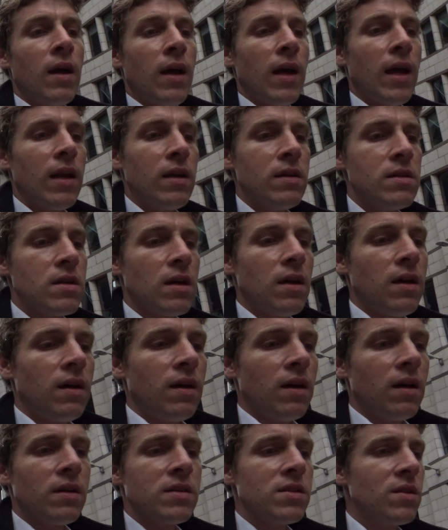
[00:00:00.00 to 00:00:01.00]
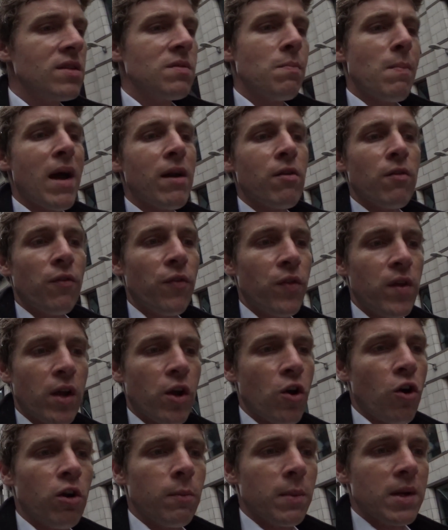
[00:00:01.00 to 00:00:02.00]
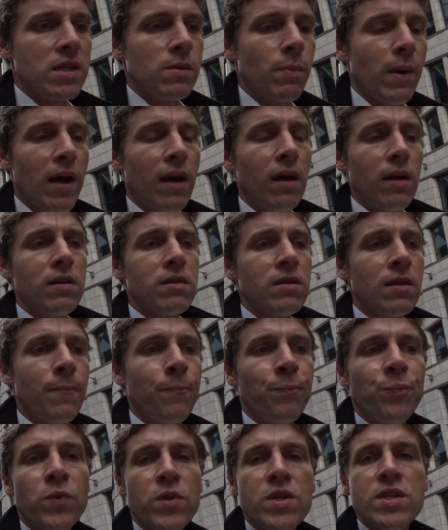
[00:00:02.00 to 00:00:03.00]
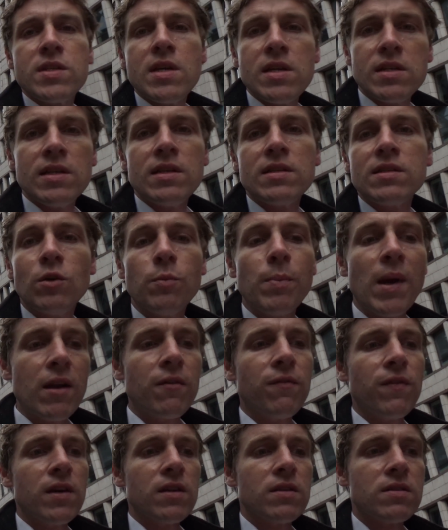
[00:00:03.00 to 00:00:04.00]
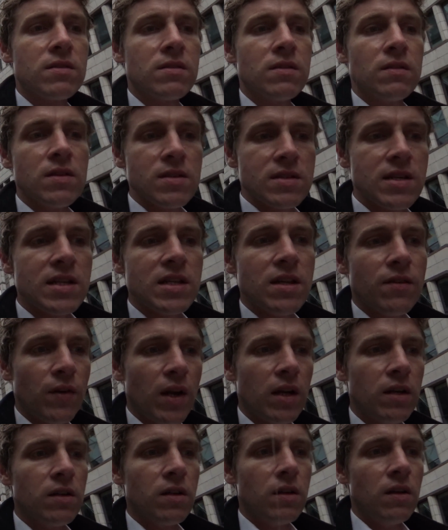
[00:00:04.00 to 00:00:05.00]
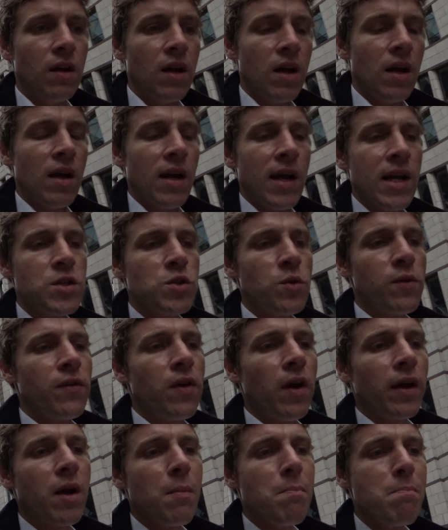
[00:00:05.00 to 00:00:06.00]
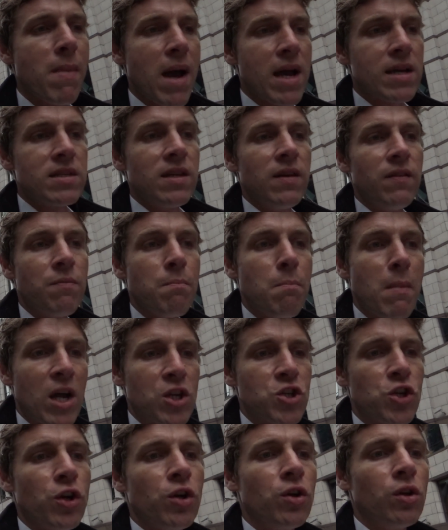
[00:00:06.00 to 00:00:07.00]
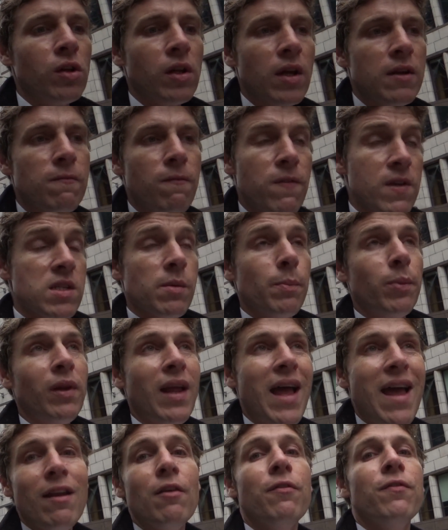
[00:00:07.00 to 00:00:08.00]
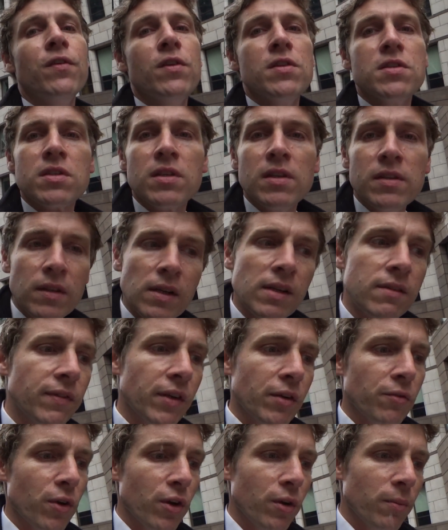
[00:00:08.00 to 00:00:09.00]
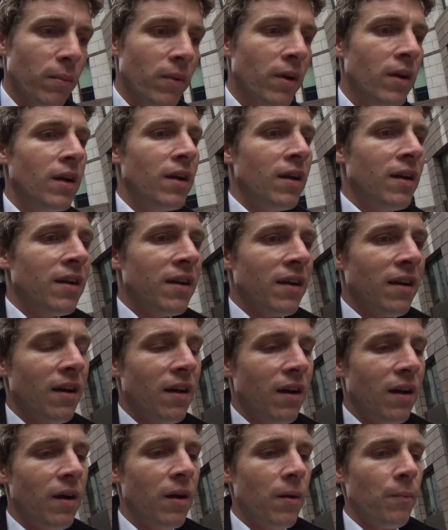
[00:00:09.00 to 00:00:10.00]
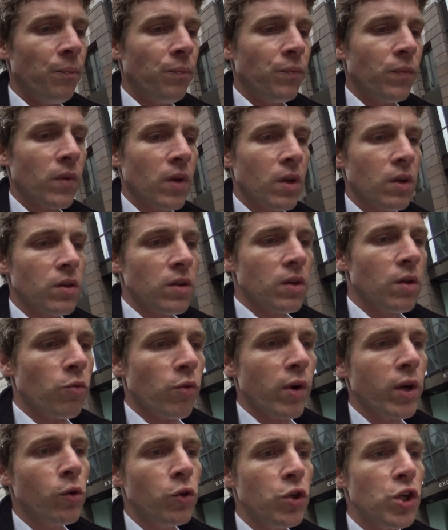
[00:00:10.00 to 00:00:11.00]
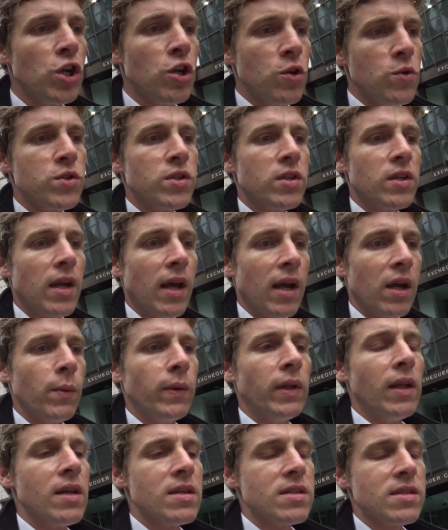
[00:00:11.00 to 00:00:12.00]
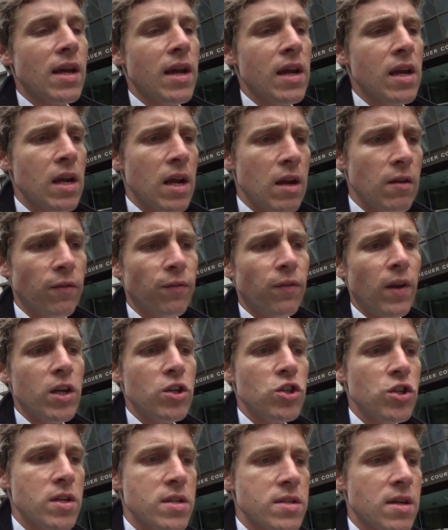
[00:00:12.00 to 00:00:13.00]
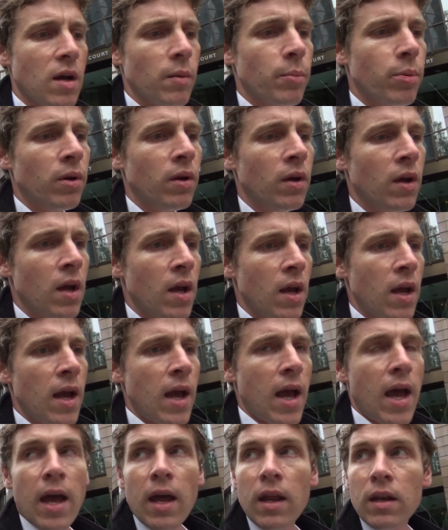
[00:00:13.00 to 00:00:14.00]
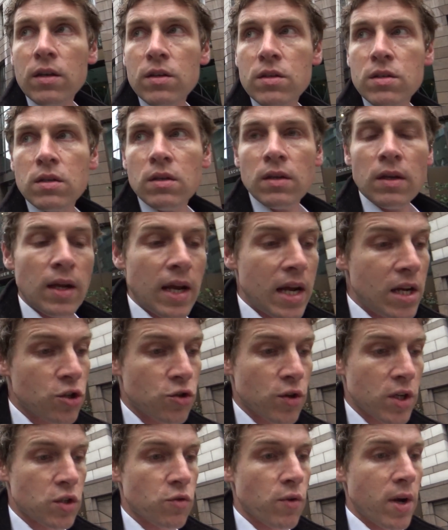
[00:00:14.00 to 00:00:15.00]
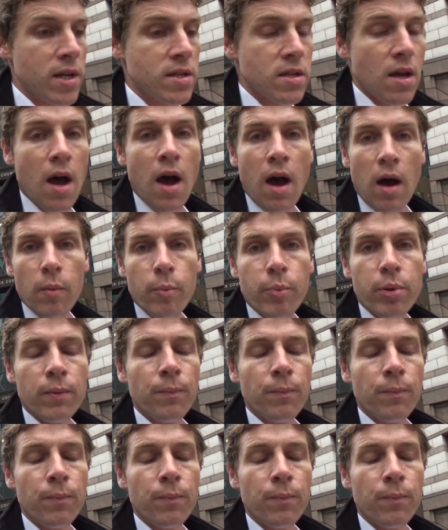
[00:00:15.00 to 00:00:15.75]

And so it doesn't matter if the economy is bad, the city still benefits, the City of London. It's sort of like a massive, magical, invisible elephant in the living room. The real news today, when they say inflation is up and interest rates are up,